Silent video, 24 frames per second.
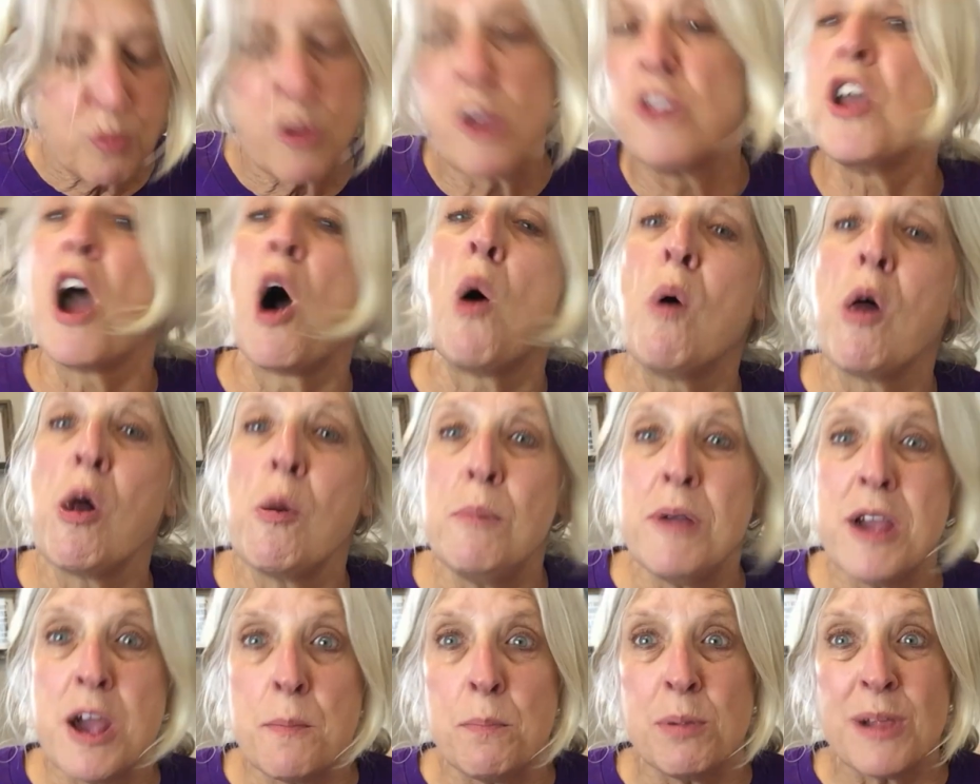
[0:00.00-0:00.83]
Y'all want
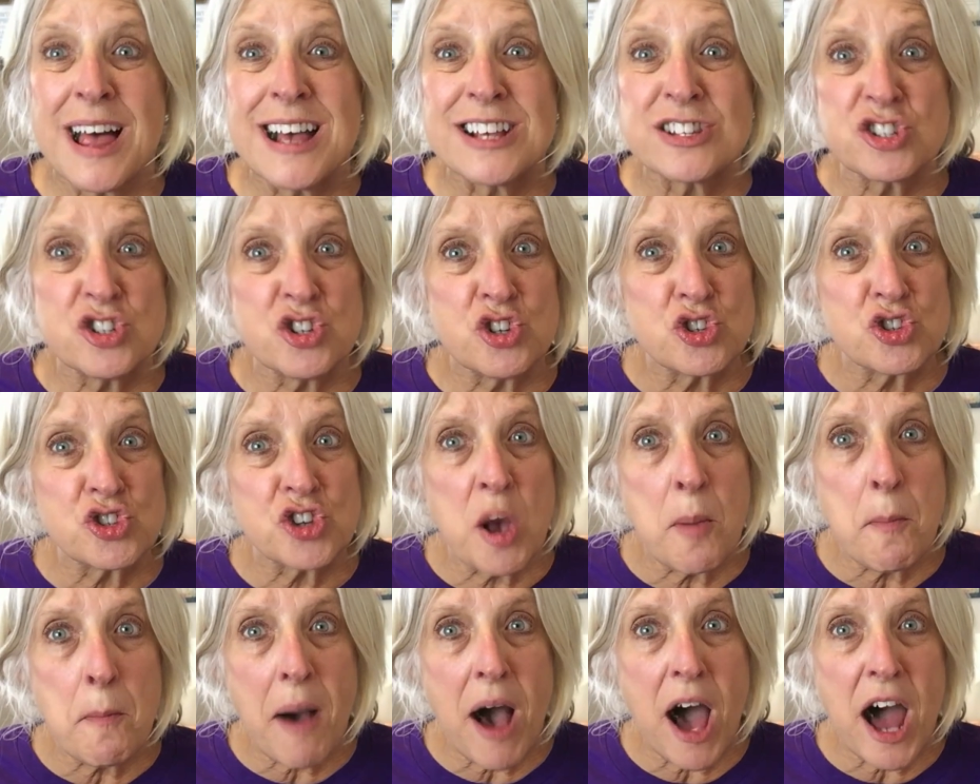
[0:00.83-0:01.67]
to be a blessing to
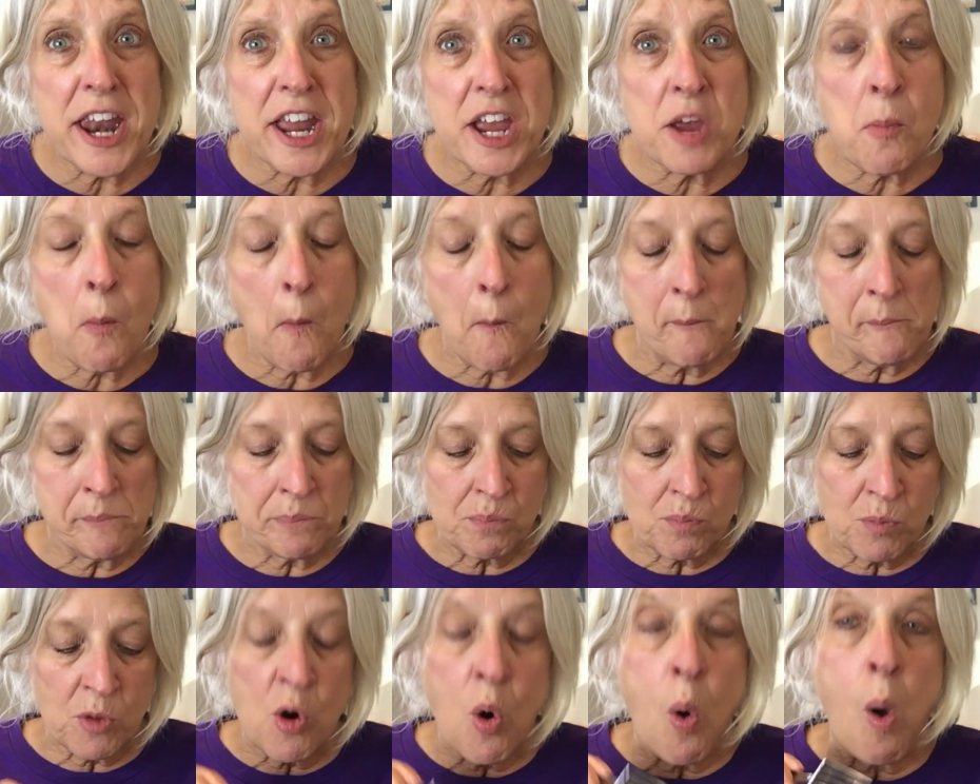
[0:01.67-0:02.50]
somebody?
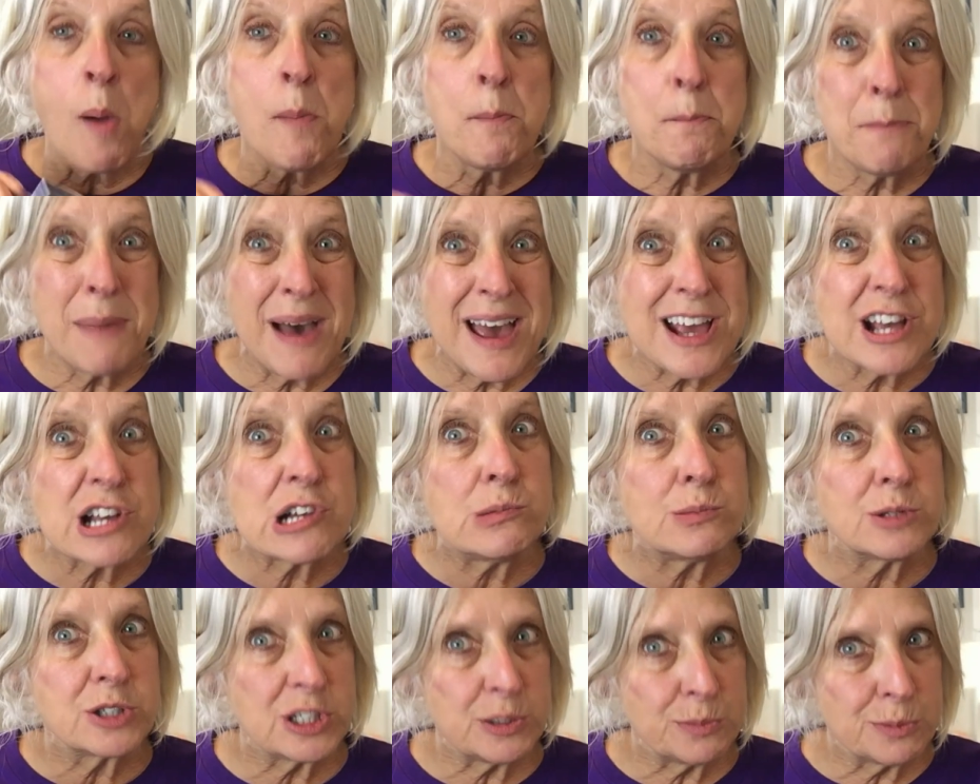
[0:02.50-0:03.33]
Make
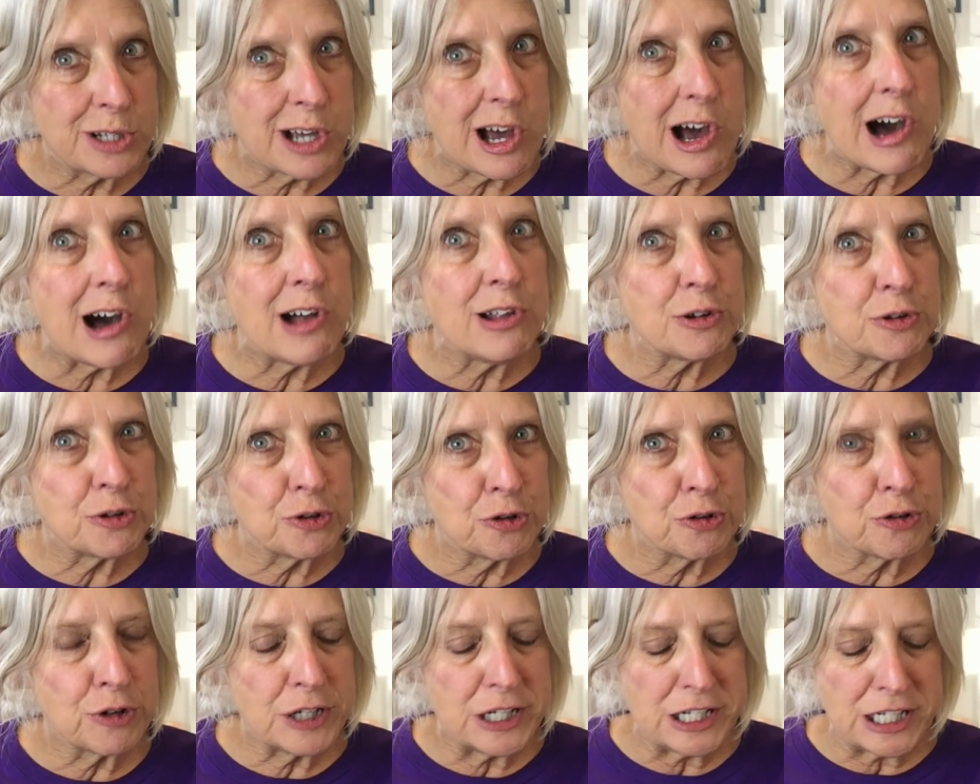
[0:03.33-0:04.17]
them some collard
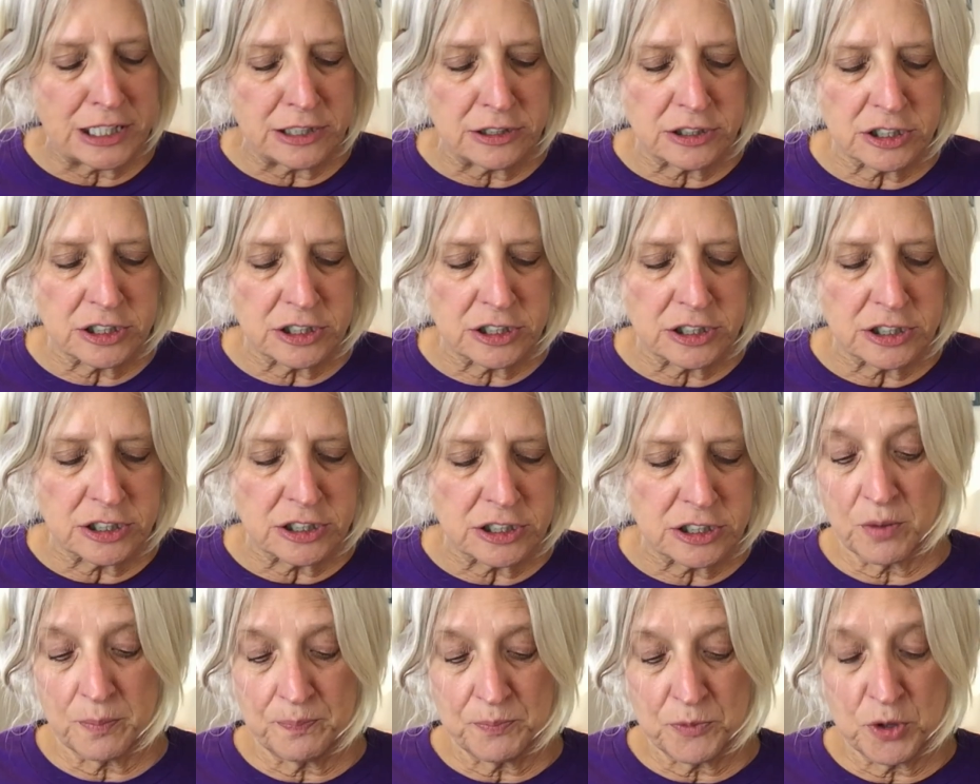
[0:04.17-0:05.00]
greens.
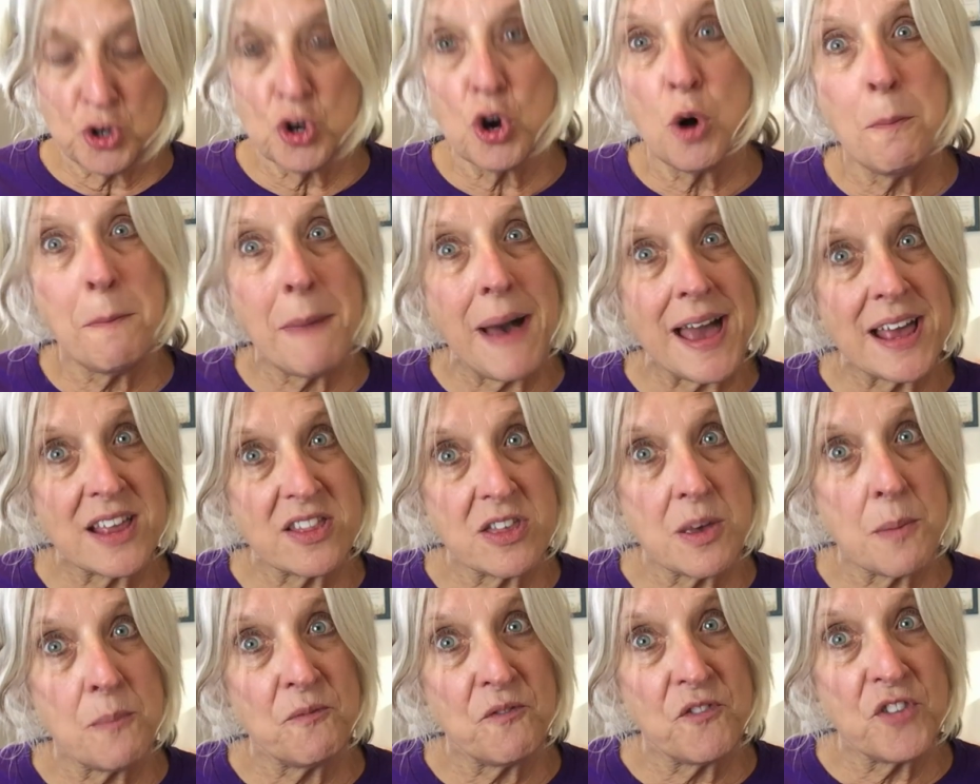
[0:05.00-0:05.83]
You'll make
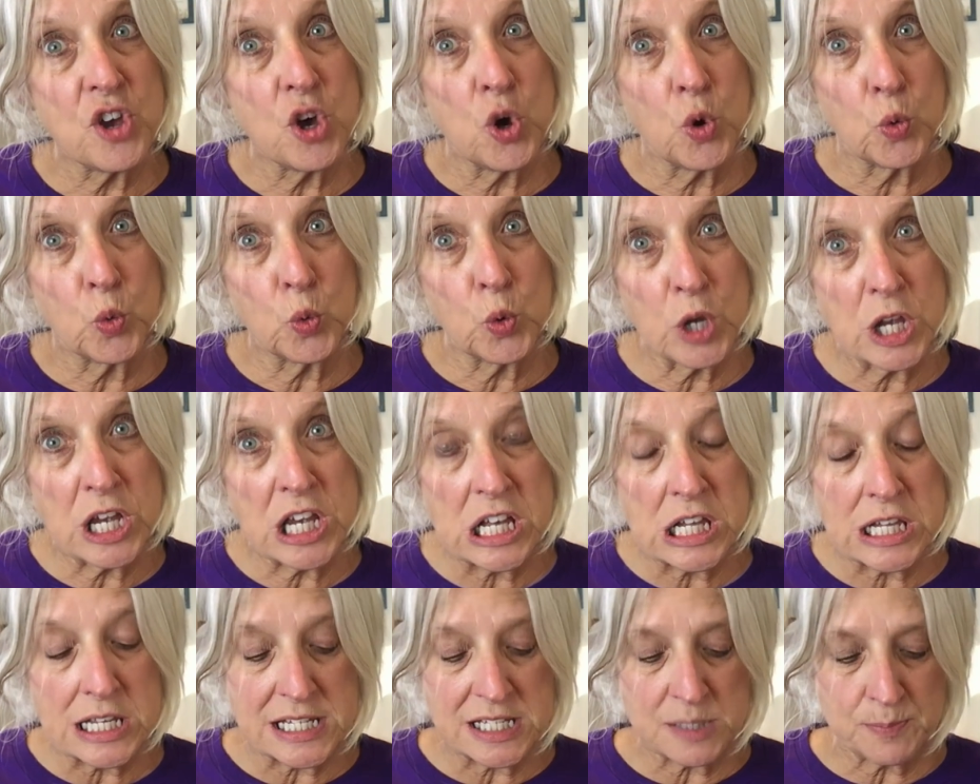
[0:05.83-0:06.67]
them feel
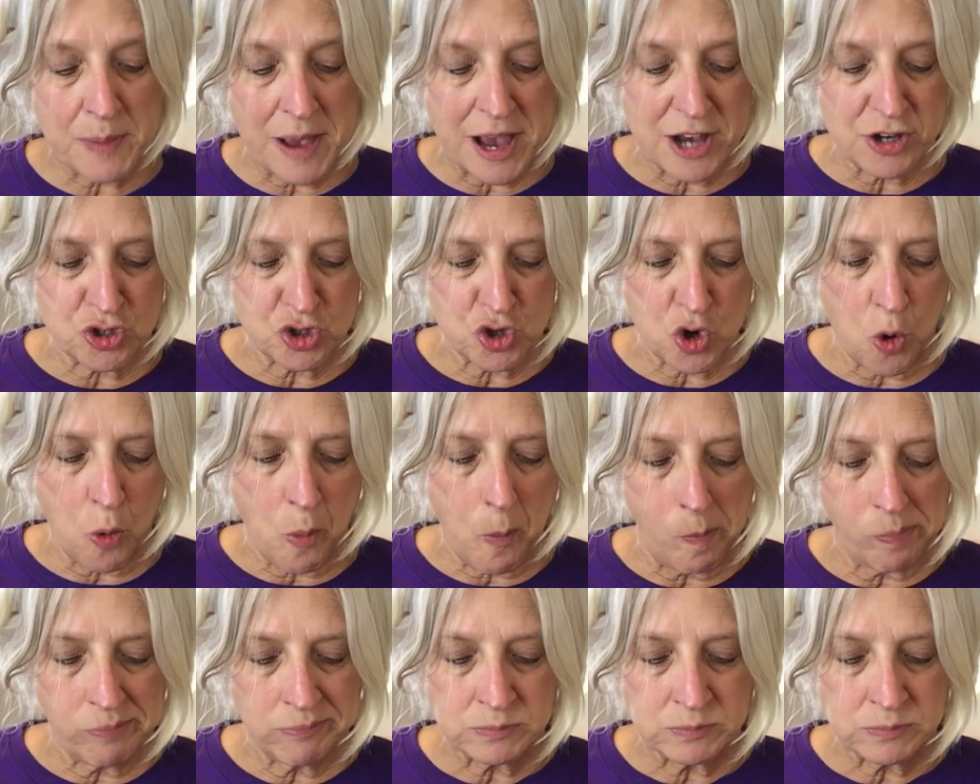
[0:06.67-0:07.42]
really special.